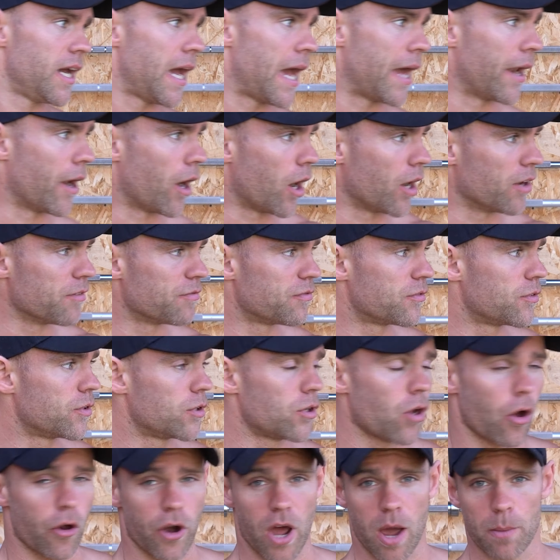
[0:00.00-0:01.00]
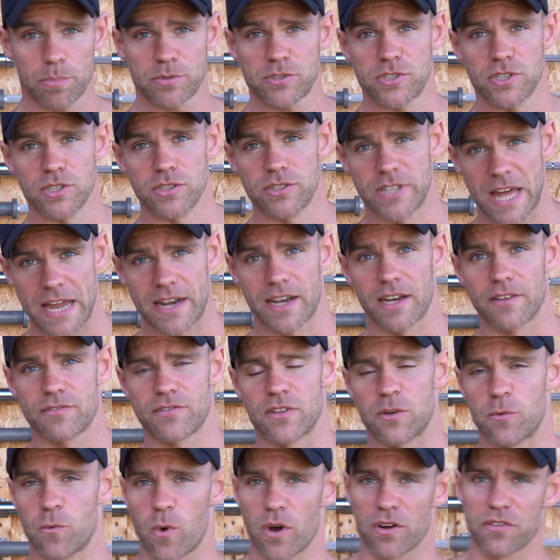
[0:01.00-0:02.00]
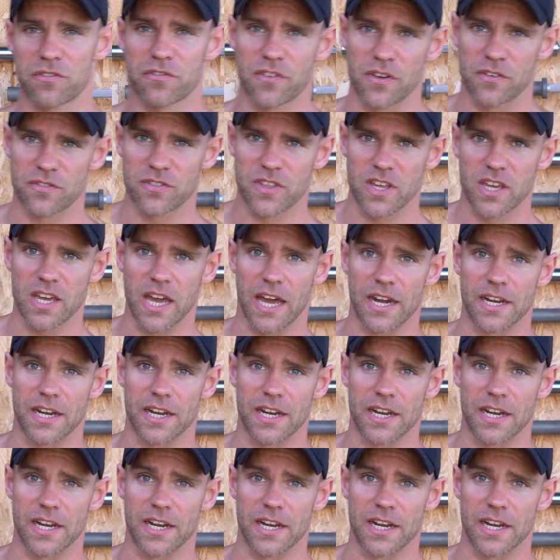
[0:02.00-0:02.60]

And I've gone up to deadlifting 150,